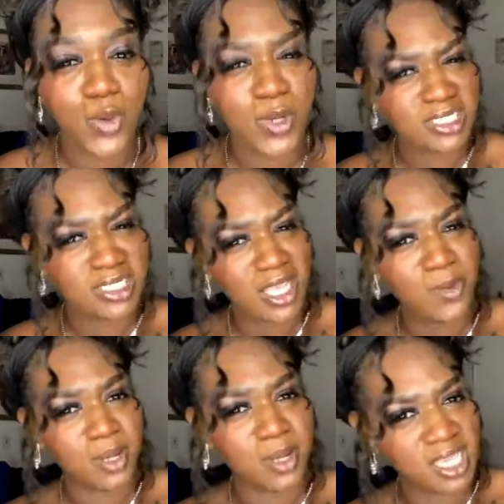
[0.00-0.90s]
You understand what
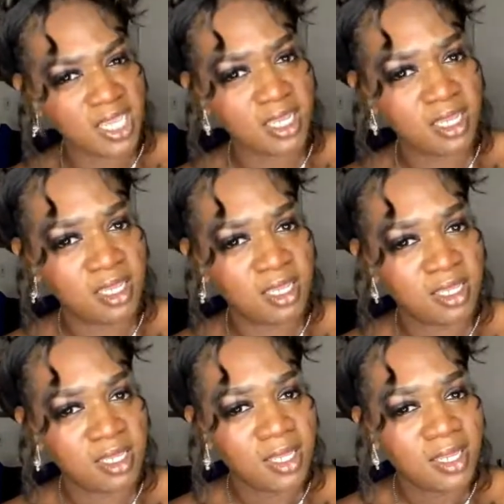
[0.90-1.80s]
I'm saying?
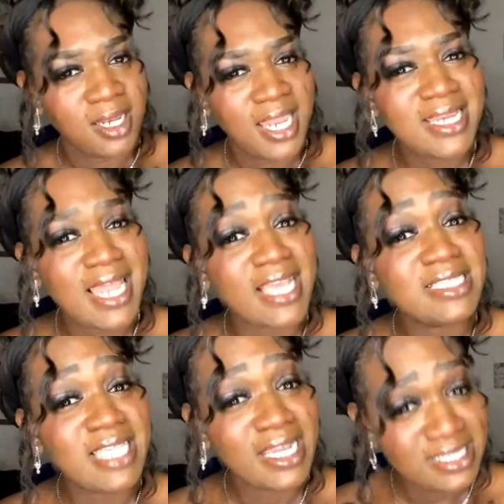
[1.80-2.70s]
They
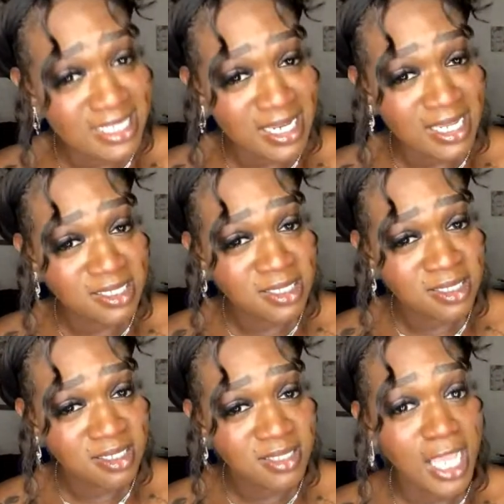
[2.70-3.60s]
dissected us.
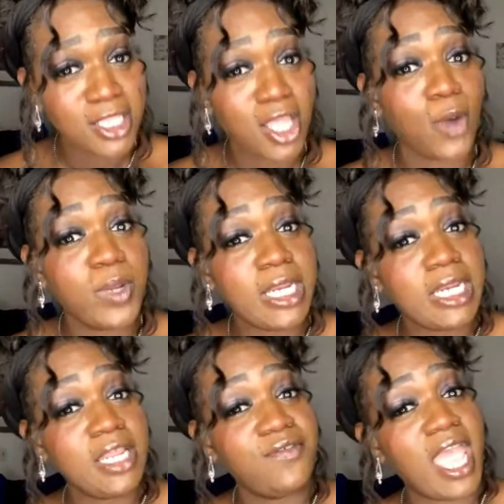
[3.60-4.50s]
They thought we didn't
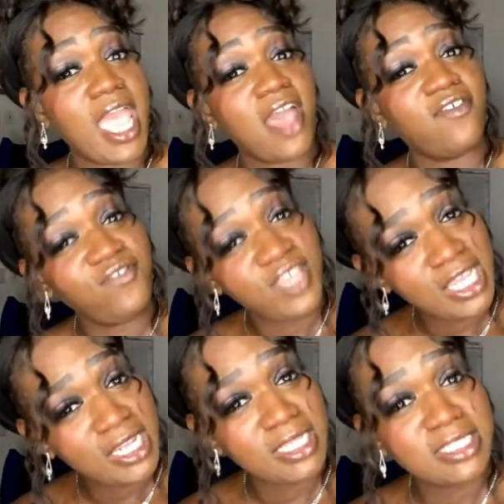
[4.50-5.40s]
even have
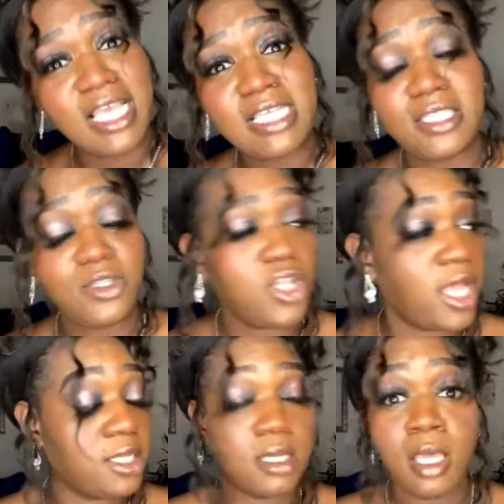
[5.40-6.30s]
feelings. They like,
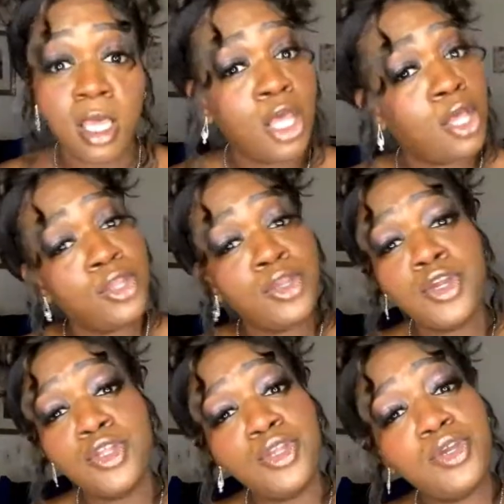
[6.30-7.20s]

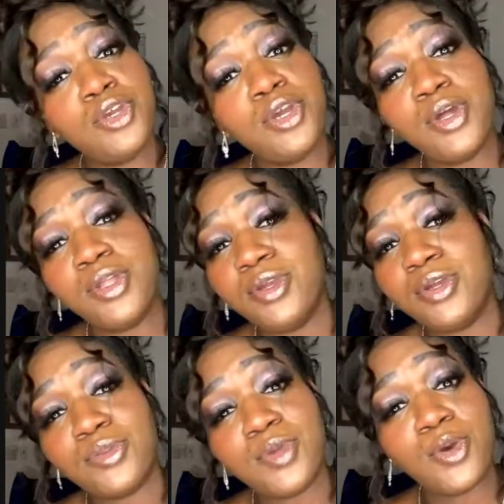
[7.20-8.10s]
you're
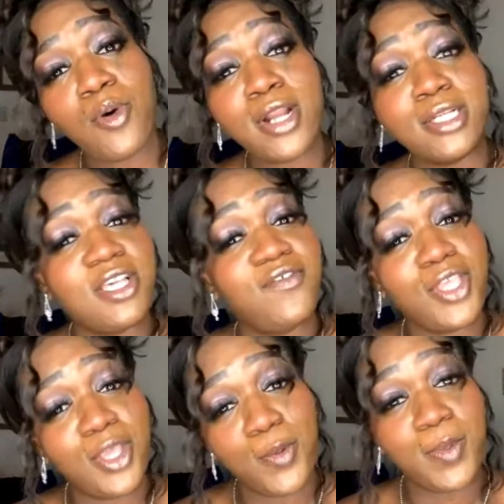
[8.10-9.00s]
three-quarters of a
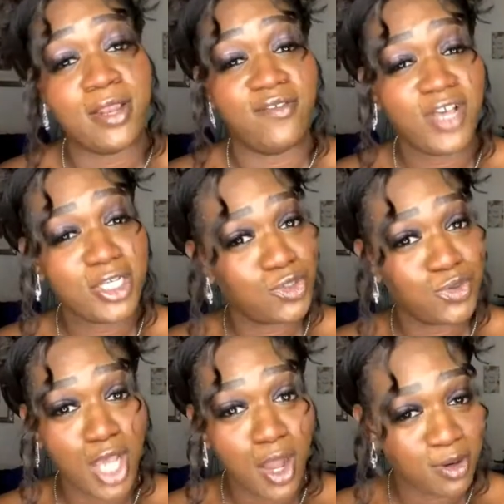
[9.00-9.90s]
human. Fuck is you
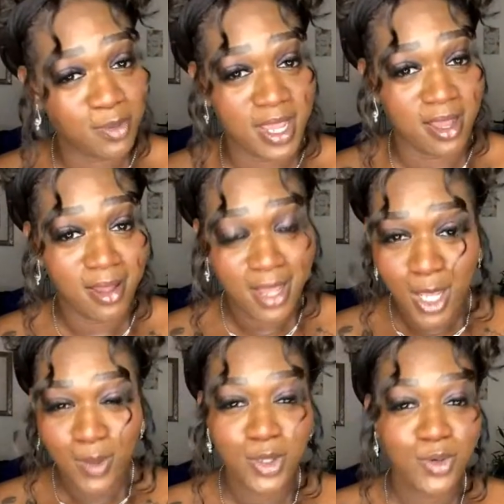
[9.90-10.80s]
talking about?
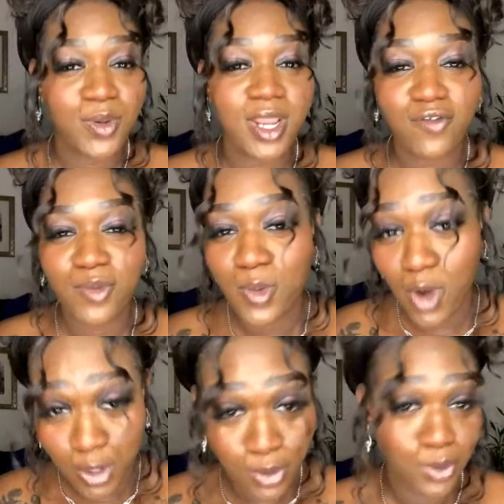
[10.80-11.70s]
We can do whatever we want
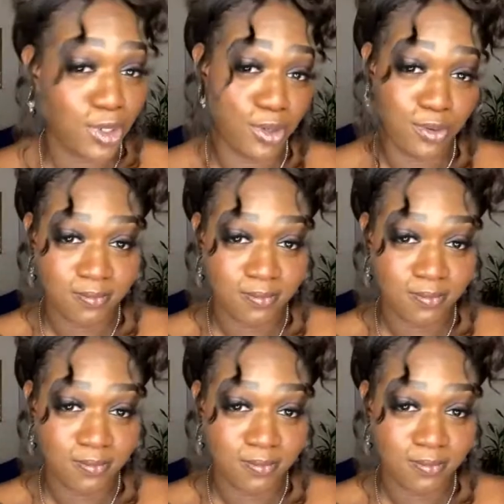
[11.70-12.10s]
to do to you.